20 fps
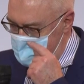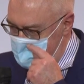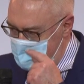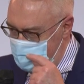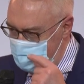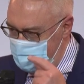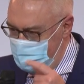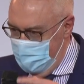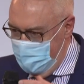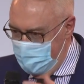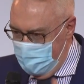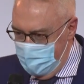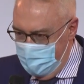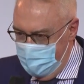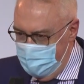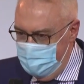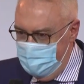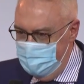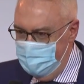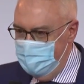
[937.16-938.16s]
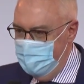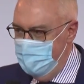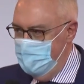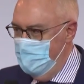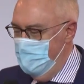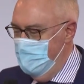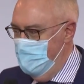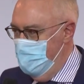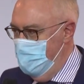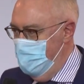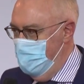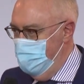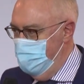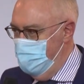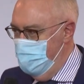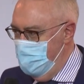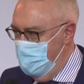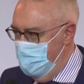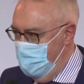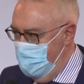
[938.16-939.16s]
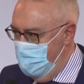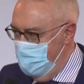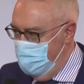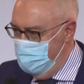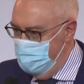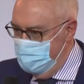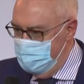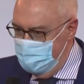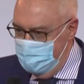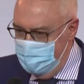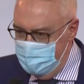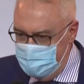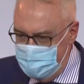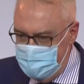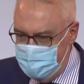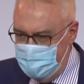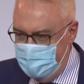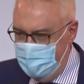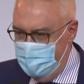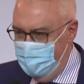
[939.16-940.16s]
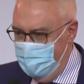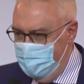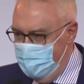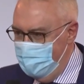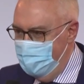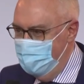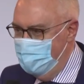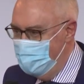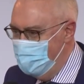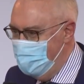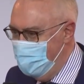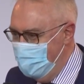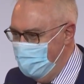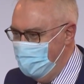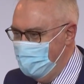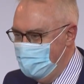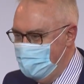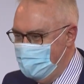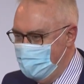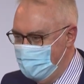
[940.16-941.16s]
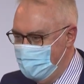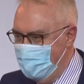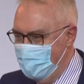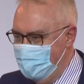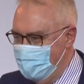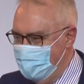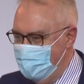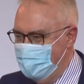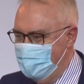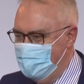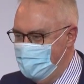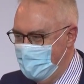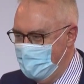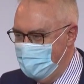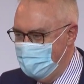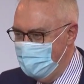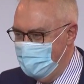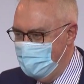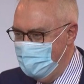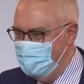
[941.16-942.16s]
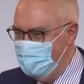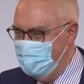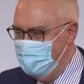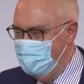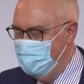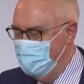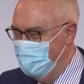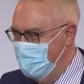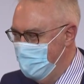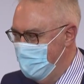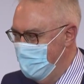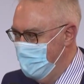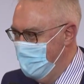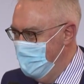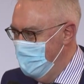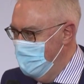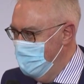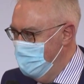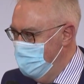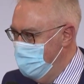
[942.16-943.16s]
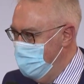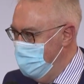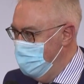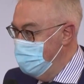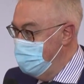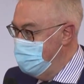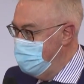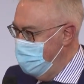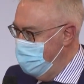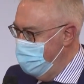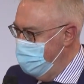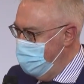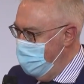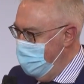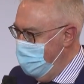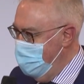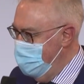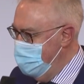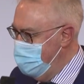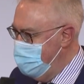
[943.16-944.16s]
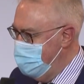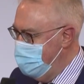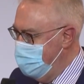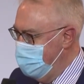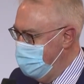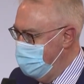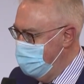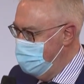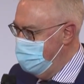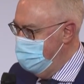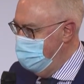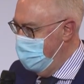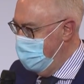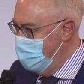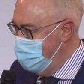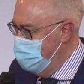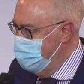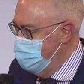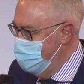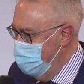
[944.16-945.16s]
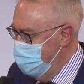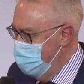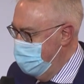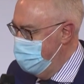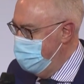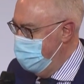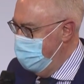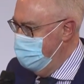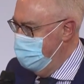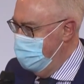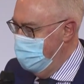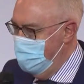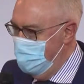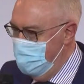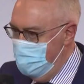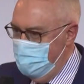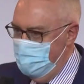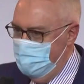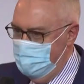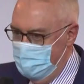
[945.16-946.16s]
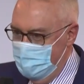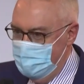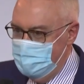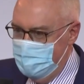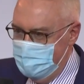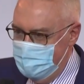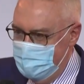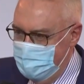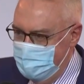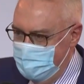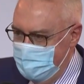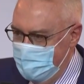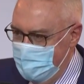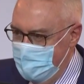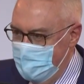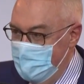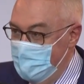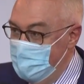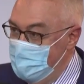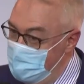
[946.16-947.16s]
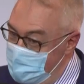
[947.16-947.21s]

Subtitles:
Tubiana and with Albert Hirsch and other colleagues of that generation, we were still financing tobacco growing from the EU budget. We're